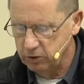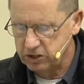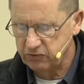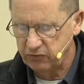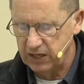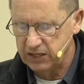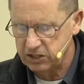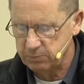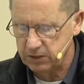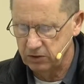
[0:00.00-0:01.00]
his
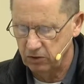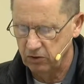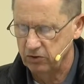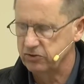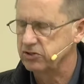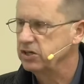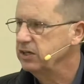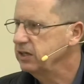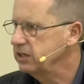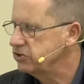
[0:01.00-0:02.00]
face because
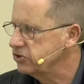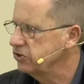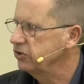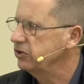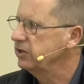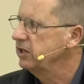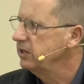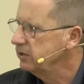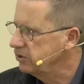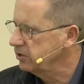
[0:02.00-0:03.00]
he stood
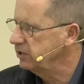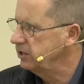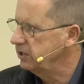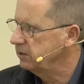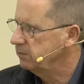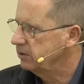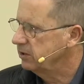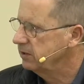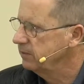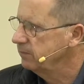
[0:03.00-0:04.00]
condemned.
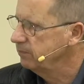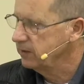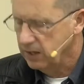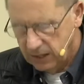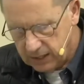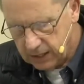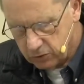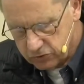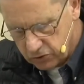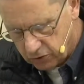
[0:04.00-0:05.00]
And he
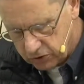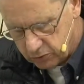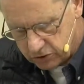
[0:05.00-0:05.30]
goes on to